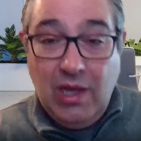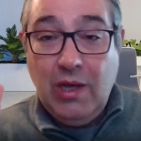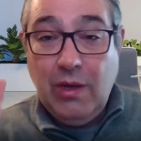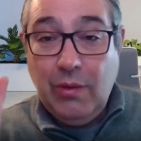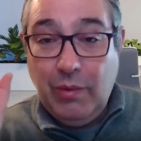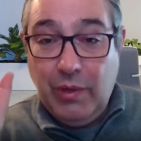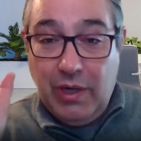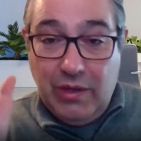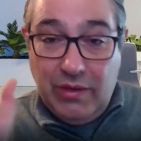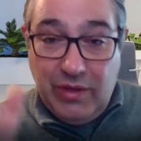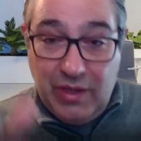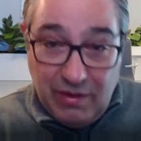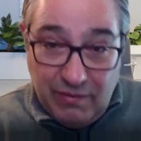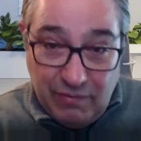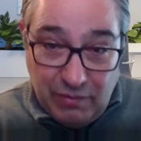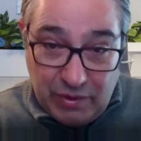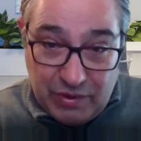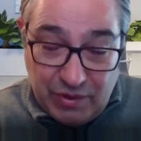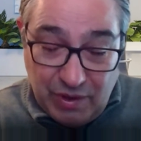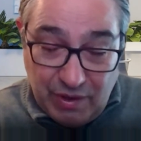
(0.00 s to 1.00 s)
we know the
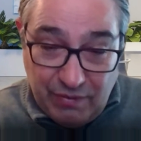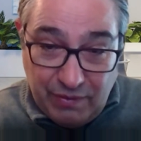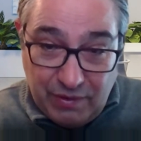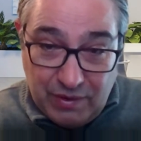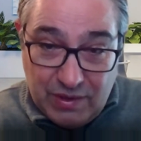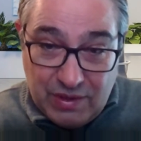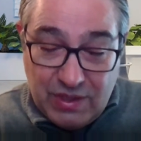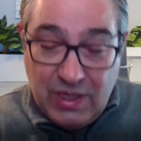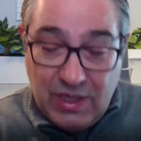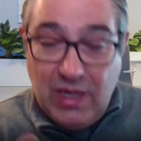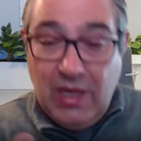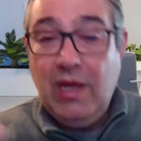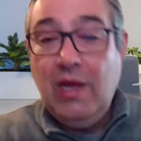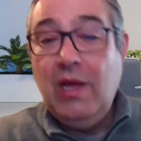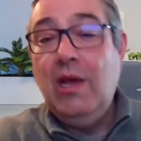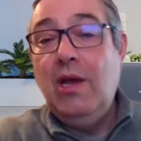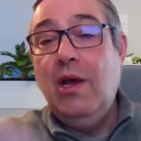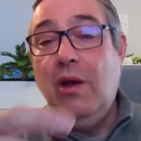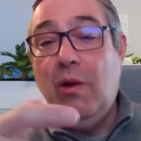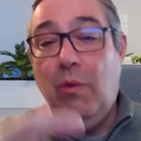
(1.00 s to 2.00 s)
invoice reference.
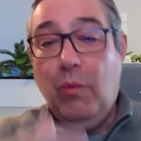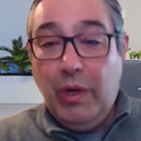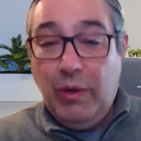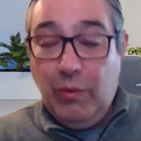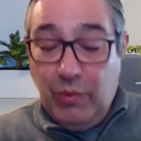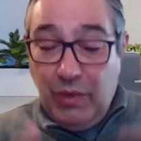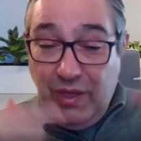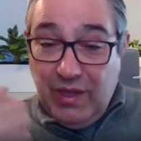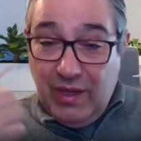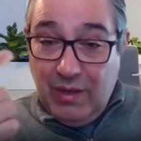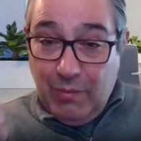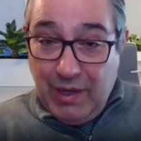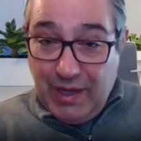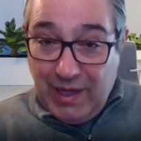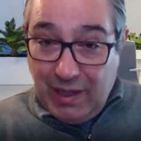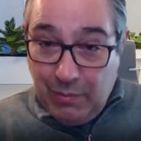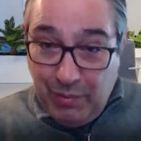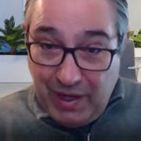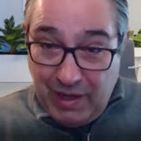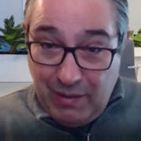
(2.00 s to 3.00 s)
When we then make a
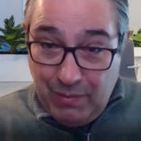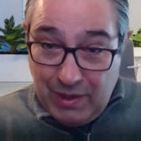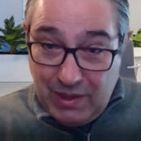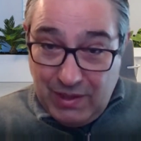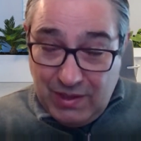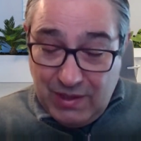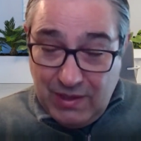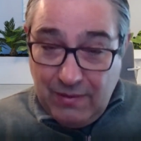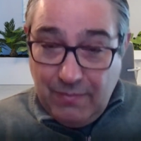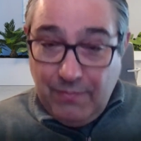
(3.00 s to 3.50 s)
payment,